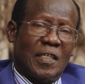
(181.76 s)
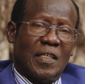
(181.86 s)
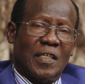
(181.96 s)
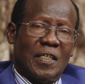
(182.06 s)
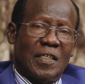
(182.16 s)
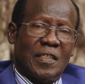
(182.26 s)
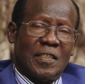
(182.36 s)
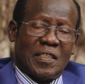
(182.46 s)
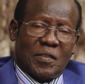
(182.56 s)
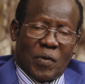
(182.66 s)

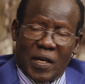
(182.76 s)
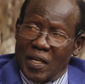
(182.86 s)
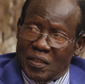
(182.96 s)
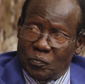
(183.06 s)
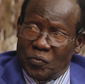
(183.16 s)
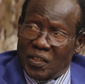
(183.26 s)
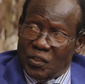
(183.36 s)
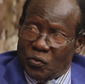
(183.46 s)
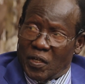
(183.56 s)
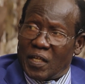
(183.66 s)
it is by us being
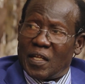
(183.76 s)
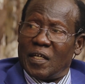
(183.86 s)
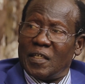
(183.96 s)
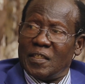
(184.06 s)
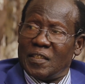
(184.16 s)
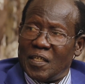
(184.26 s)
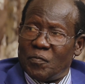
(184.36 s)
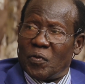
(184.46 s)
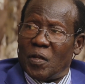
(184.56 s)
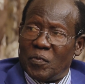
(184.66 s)
together in the
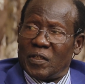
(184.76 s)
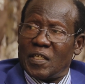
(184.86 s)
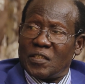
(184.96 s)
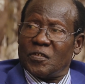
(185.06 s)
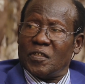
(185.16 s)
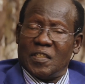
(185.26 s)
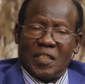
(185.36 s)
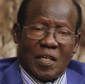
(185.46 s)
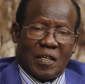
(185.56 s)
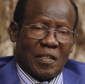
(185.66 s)
implementation, in
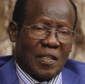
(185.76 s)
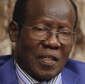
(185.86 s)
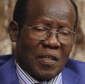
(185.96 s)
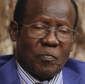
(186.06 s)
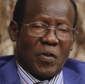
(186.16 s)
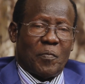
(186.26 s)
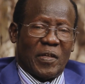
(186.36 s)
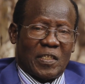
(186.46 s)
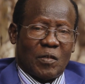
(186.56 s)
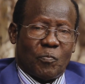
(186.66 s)
the
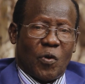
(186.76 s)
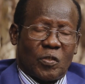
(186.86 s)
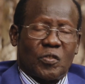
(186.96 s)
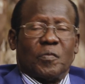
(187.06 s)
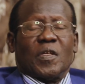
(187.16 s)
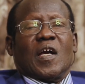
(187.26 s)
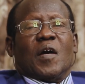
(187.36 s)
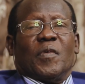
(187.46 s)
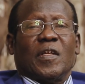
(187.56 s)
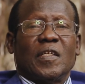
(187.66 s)
implementing part of the
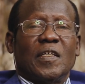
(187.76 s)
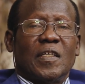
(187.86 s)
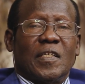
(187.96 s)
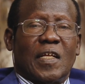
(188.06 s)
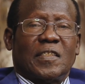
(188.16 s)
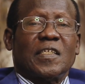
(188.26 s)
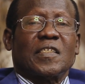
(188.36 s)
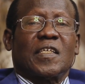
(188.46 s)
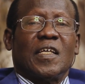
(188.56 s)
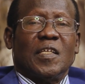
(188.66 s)
government, that
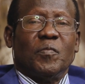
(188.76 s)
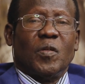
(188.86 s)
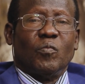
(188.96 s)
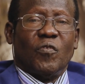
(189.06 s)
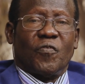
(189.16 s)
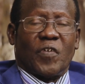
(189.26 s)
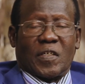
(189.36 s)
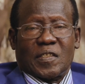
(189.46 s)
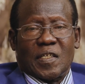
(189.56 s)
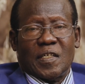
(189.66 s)
things can even move
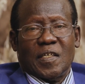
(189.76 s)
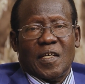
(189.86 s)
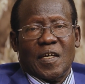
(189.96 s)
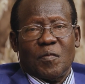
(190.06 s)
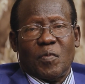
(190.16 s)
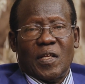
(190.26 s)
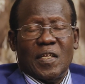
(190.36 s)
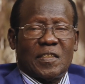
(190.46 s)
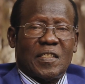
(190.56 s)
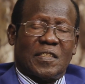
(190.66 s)
faster. But they
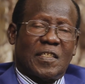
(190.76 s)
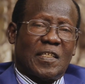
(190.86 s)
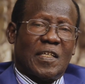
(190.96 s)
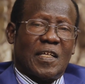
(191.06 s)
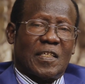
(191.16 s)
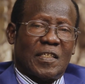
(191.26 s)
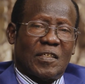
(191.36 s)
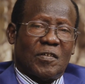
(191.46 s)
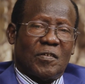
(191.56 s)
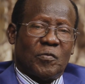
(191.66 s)
insisted that,
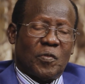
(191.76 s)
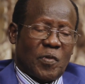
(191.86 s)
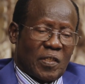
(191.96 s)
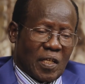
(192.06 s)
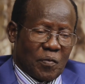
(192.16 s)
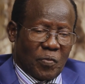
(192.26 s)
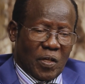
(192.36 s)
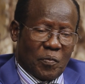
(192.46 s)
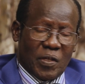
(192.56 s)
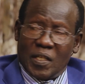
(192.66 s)
no, we better
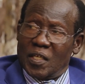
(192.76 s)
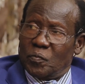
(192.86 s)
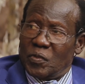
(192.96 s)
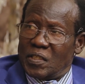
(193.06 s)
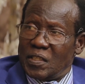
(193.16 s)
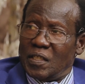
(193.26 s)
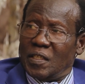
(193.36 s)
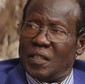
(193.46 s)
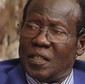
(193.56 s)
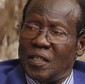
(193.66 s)
implement A, B, C,
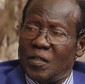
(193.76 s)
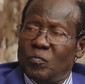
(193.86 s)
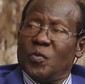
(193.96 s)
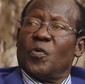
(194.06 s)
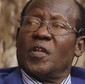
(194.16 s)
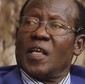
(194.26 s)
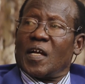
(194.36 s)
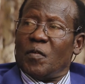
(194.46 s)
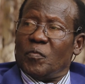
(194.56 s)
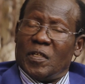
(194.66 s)
D before they
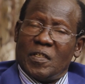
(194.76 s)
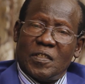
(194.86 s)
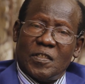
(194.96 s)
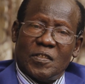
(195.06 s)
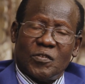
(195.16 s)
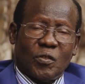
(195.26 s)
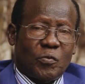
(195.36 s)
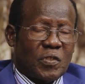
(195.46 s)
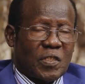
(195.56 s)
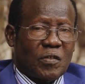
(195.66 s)
come in. So
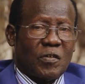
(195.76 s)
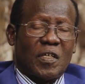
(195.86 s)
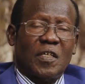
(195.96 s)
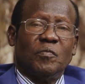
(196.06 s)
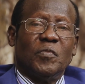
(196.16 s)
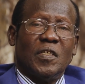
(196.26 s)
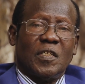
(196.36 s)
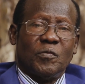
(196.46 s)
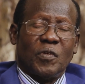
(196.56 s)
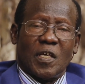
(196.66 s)
we say, okay, be
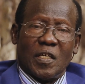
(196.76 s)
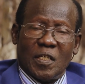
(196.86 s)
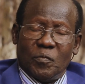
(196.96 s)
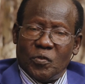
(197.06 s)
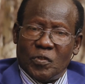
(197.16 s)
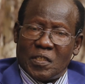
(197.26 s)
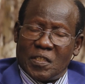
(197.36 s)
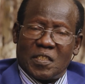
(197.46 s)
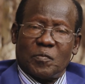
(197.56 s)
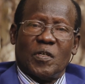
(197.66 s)
it, we can give you the
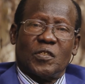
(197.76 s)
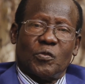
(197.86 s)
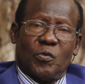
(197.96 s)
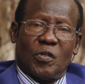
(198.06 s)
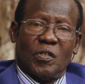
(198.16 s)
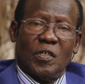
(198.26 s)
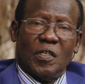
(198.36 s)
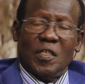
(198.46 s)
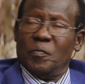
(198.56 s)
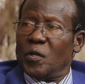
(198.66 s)
6 months you want,
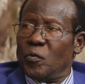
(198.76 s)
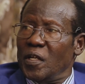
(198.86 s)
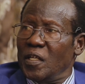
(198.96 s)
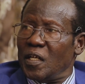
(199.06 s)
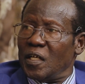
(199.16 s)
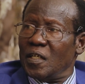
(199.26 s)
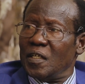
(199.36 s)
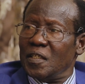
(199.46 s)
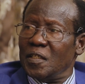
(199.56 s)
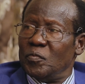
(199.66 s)
even 1 year,
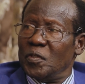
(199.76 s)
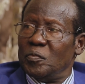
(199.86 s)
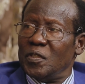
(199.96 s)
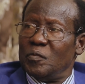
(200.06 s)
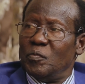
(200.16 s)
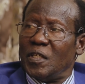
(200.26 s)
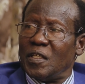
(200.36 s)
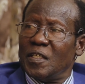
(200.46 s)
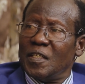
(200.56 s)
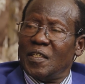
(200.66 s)
if need be.
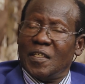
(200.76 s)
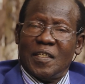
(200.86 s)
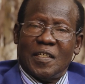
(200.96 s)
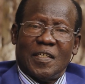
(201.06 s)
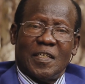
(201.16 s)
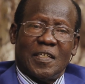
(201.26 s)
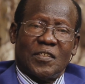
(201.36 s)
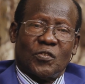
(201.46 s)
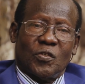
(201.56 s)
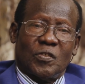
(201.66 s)

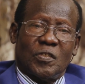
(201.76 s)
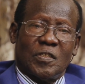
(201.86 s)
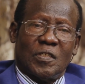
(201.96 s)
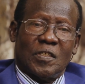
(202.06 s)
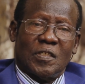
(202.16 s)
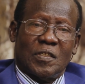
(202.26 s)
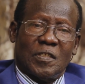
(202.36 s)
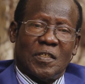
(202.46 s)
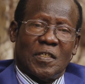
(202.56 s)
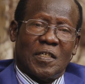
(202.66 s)
So
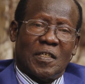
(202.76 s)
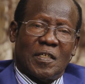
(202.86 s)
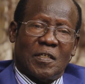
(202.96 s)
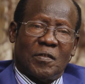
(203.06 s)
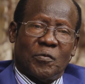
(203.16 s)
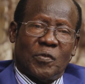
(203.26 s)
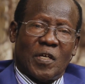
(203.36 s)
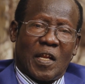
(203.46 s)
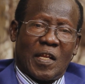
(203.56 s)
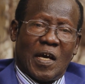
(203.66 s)
we
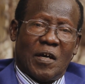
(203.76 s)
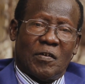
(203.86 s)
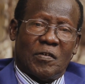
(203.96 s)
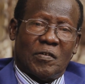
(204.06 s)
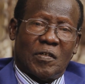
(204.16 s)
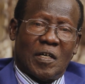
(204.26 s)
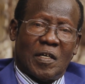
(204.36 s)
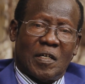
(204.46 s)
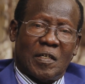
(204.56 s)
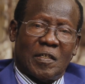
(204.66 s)
are
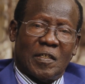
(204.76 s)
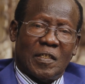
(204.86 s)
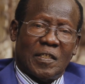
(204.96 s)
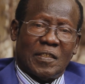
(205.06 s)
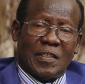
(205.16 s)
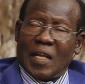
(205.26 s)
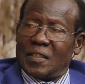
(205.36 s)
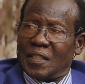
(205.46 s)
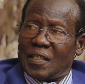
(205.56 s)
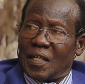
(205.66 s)
now
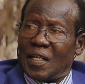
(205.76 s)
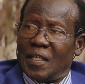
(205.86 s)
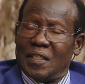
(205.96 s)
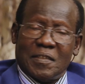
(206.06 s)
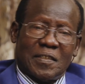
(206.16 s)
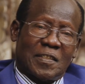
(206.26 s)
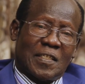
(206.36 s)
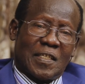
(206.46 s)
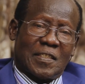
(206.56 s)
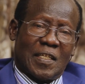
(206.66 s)
indulging really
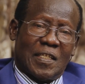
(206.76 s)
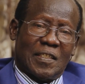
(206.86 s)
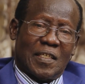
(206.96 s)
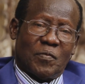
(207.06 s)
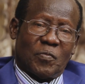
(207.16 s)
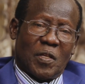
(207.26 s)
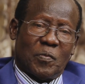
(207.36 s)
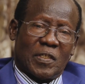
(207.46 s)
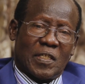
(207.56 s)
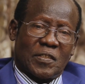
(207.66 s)
seriously in the
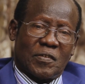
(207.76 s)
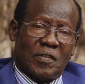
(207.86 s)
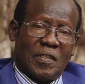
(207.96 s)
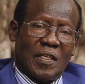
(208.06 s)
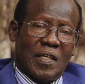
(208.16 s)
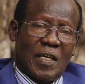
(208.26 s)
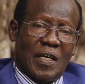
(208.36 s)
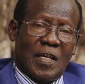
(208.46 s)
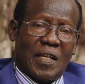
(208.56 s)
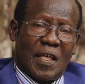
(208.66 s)
implementation.
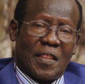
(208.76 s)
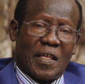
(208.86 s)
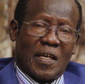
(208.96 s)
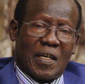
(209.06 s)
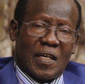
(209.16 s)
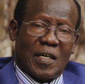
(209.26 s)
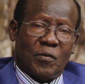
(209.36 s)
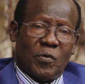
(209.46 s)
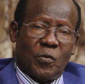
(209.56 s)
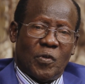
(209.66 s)
And I think we
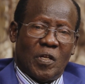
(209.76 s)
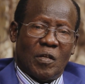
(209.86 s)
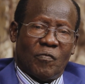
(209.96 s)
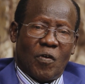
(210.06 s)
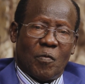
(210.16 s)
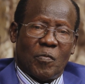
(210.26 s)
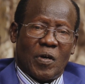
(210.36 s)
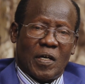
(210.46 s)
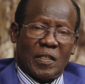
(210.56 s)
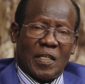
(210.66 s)
will form
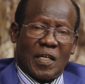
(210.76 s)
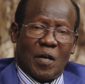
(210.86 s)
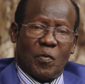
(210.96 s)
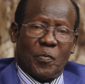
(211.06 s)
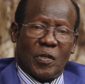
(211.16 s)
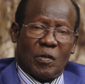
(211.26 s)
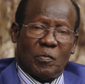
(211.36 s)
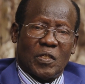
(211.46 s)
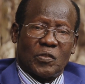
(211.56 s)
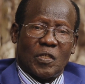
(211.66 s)
the government of
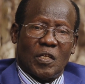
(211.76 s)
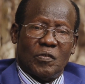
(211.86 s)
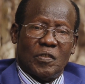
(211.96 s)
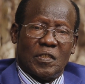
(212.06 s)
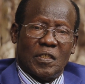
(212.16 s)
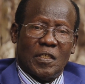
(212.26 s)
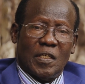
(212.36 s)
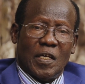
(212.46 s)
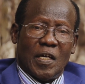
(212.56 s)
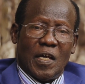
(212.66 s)
national unity
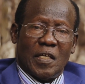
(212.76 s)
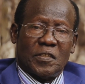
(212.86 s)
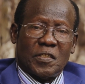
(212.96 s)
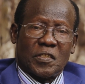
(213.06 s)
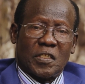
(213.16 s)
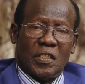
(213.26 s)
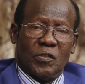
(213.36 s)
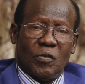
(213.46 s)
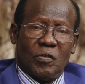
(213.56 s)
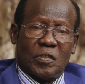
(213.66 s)
as is
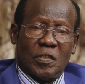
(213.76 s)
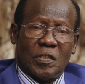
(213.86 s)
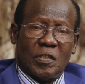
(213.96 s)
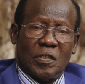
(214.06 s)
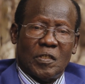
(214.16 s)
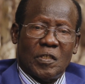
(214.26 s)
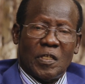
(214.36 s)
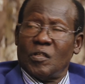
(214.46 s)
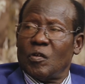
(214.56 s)
scheduled in